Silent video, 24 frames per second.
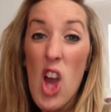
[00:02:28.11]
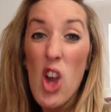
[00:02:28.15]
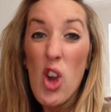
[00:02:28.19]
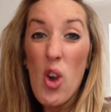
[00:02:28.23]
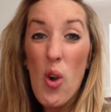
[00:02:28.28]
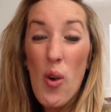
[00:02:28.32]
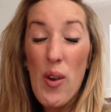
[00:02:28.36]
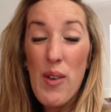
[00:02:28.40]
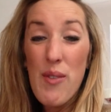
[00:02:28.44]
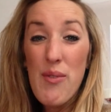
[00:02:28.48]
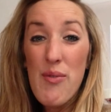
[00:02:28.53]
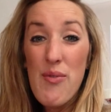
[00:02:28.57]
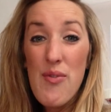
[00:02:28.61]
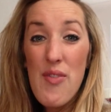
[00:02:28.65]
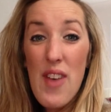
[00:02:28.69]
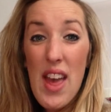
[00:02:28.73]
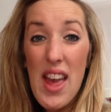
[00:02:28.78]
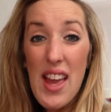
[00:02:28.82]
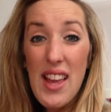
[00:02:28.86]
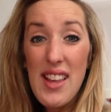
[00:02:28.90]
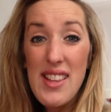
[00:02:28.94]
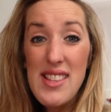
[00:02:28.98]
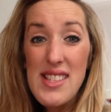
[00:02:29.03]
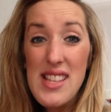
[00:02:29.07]
got
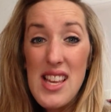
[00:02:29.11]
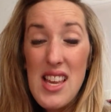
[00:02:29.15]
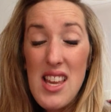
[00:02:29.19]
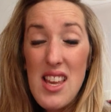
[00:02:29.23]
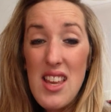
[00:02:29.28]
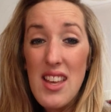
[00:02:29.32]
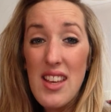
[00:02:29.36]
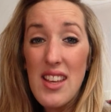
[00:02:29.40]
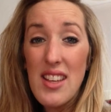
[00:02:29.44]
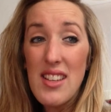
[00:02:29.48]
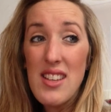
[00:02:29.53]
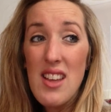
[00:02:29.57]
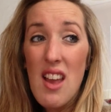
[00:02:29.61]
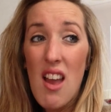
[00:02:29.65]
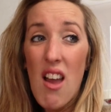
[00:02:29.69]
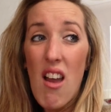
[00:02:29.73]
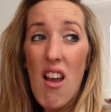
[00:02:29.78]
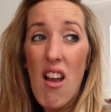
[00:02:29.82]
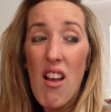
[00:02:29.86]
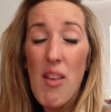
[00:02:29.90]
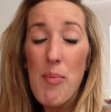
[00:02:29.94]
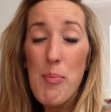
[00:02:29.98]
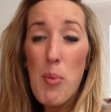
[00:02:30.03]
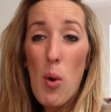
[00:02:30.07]
infected.
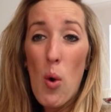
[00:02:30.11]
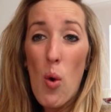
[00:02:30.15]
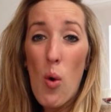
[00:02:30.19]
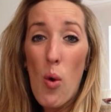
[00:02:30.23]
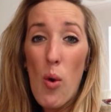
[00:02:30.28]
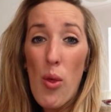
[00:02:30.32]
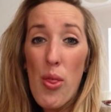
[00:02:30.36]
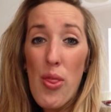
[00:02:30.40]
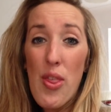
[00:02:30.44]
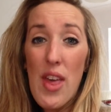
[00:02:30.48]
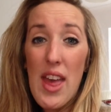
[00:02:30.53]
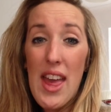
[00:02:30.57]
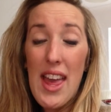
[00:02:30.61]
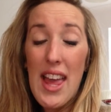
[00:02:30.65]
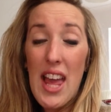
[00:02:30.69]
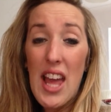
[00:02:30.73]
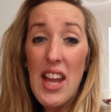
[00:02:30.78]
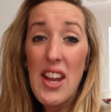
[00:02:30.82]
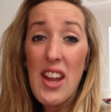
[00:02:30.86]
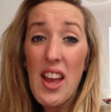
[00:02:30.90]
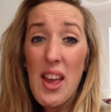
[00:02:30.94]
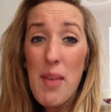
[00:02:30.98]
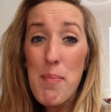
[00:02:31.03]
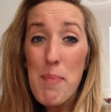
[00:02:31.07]
Poor thing.
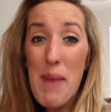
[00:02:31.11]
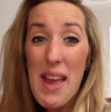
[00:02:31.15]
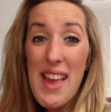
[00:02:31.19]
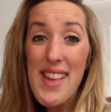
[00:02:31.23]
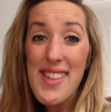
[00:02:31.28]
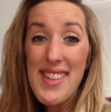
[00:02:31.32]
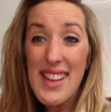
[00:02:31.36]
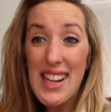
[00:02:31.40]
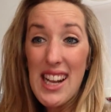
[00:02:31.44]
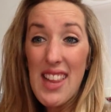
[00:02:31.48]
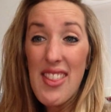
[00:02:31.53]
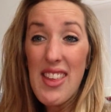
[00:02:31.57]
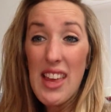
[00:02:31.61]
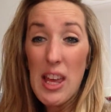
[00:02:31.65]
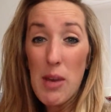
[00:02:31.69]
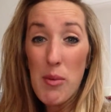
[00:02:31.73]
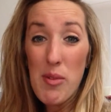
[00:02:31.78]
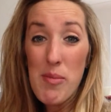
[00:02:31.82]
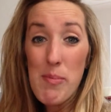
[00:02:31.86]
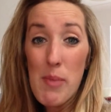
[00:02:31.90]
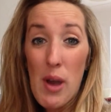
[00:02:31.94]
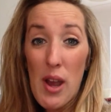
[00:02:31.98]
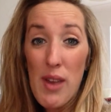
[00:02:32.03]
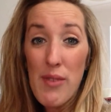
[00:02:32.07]
And I basically think it
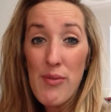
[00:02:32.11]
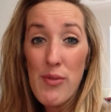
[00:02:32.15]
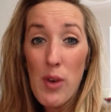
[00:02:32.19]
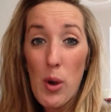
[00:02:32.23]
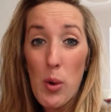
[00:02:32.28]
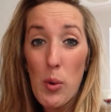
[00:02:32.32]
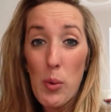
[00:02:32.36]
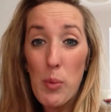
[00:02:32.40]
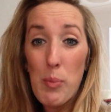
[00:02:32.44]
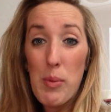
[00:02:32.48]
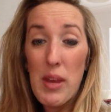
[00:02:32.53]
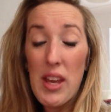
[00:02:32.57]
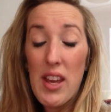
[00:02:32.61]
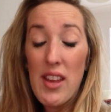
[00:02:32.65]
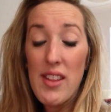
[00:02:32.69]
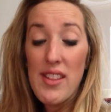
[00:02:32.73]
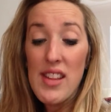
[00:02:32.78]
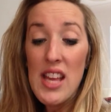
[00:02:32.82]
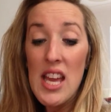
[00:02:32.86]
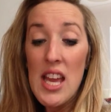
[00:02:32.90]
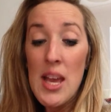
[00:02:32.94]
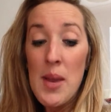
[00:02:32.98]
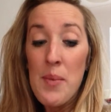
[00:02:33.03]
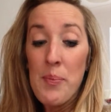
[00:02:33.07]
was my fault because
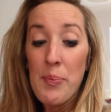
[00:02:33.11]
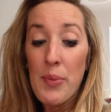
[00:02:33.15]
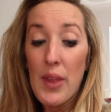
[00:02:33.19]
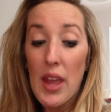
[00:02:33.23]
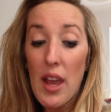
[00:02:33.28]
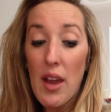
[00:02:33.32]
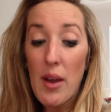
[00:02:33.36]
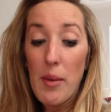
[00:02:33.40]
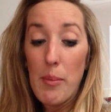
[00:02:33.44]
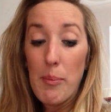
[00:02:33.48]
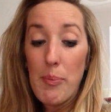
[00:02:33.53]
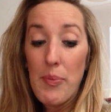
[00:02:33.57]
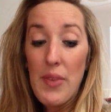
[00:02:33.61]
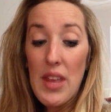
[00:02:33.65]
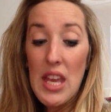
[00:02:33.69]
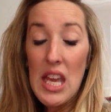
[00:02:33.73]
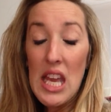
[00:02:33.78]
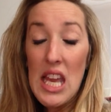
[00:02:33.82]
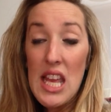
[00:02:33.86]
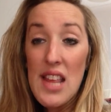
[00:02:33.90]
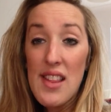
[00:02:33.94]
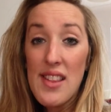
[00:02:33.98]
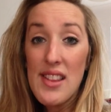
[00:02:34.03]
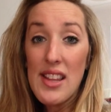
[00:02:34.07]

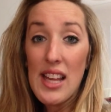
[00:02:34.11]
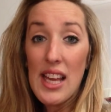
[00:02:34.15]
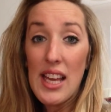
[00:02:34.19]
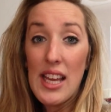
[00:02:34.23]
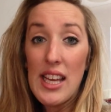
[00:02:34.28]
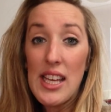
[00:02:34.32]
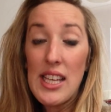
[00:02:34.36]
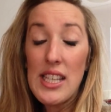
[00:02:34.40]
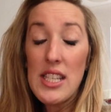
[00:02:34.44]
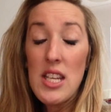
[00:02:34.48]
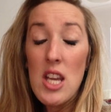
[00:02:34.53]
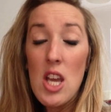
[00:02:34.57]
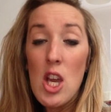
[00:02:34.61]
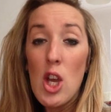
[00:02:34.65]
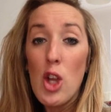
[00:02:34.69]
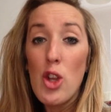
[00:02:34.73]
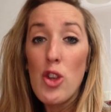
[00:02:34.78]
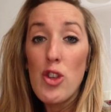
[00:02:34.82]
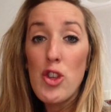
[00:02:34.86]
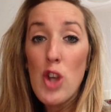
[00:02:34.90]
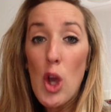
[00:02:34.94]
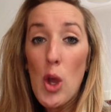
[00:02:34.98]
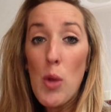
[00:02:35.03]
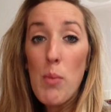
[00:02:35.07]
he said,
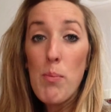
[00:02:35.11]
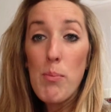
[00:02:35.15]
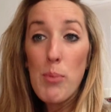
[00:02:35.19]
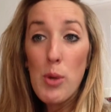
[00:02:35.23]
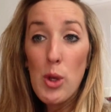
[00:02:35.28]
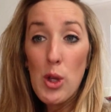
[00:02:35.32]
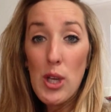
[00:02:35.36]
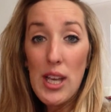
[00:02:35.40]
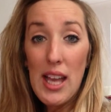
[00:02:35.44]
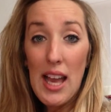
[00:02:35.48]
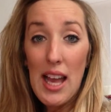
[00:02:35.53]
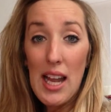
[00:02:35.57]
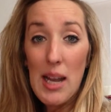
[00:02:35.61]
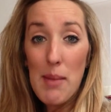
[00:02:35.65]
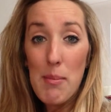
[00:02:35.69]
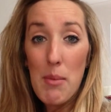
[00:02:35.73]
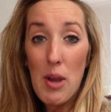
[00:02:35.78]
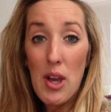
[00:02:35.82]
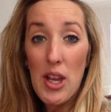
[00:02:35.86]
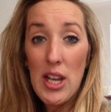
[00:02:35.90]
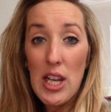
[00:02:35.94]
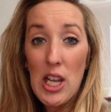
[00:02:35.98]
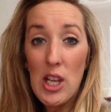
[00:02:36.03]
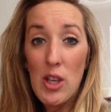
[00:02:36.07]
don't put
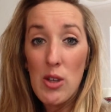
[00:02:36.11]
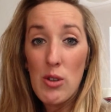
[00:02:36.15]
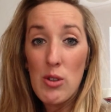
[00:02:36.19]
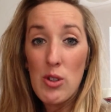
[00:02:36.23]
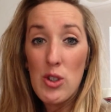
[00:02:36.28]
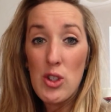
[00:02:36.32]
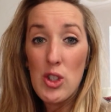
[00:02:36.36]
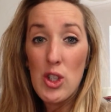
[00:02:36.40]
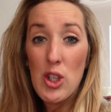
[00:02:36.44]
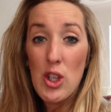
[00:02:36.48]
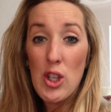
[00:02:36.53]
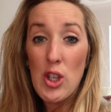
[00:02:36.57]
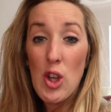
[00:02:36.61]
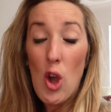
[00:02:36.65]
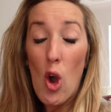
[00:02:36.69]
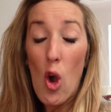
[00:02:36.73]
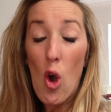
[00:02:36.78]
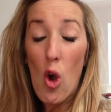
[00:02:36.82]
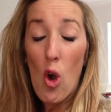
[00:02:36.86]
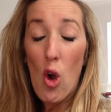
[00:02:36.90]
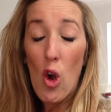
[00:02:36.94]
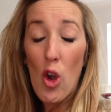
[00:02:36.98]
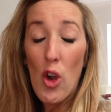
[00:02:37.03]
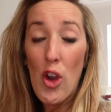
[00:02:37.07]
calamine lotion
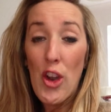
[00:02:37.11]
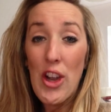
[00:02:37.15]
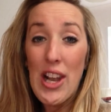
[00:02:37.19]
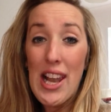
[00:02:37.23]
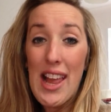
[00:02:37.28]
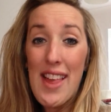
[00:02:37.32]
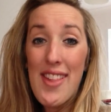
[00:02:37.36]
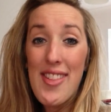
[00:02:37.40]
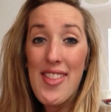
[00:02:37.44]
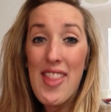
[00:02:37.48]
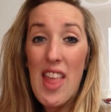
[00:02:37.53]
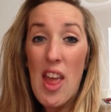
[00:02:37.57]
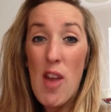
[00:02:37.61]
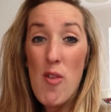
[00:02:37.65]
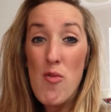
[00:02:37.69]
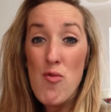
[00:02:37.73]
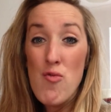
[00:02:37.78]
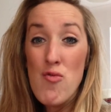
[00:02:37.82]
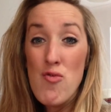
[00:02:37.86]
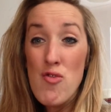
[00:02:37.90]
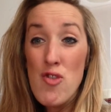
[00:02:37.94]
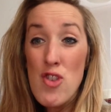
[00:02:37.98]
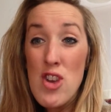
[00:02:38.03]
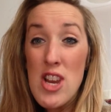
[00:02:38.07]
on unless they're
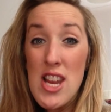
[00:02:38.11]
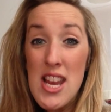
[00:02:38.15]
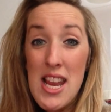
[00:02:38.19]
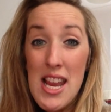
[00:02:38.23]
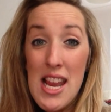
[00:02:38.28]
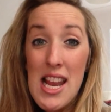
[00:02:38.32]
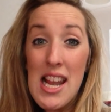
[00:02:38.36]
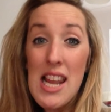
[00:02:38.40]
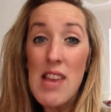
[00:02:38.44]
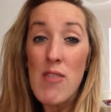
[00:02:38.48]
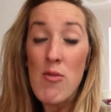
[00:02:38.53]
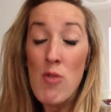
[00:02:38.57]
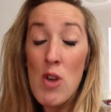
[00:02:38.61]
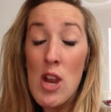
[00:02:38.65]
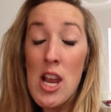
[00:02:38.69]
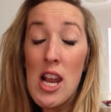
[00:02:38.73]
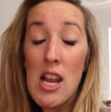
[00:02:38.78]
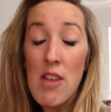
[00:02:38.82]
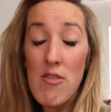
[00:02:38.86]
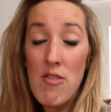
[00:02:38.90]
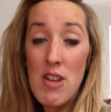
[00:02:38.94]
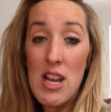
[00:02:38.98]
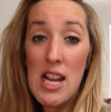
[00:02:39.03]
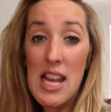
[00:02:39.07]
really,
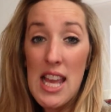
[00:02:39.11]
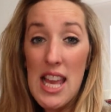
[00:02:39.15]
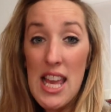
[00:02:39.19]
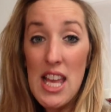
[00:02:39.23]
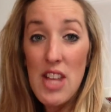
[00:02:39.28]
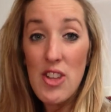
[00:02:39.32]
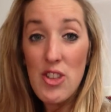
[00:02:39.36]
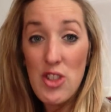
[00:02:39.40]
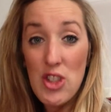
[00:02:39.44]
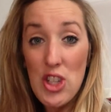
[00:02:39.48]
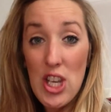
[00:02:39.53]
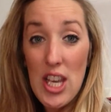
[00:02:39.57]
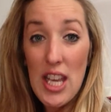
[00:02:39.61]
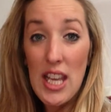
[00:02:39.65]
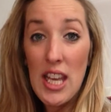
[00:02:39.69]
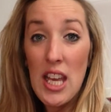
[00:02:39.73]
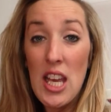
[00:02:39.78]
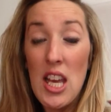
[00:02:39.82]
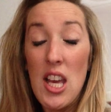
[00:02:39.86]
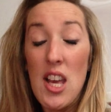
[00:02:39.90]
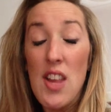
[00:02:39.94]
really, really itching.